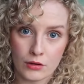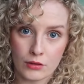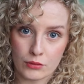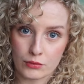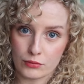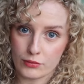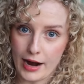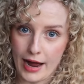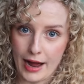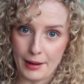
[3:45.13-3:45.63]

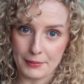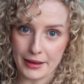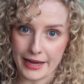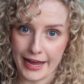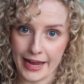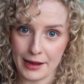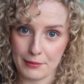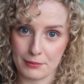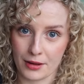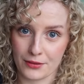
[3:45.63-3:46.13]
ram
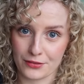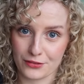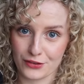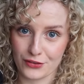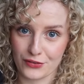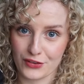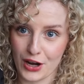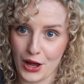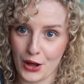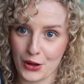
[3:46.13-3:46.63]
8 months
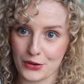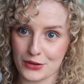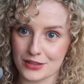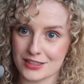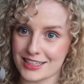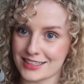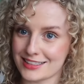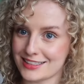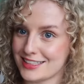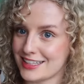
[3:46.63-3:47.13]
of clothes
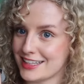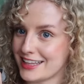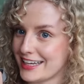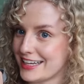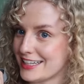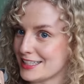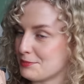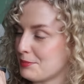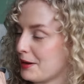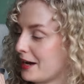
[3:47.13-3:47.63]
into
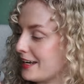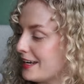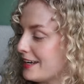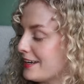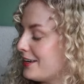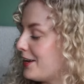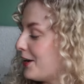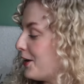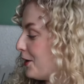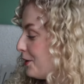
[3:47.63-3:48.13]
these packing
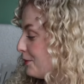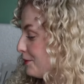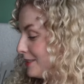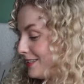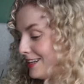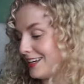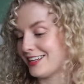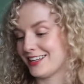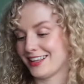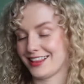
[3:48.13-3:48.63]

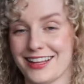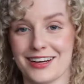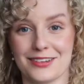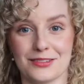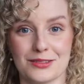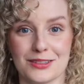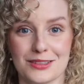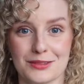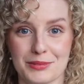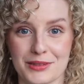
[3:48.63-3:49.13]
cubes. That
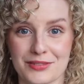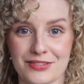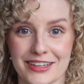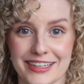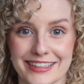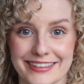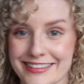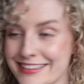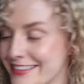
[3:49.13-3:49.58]
will be fun.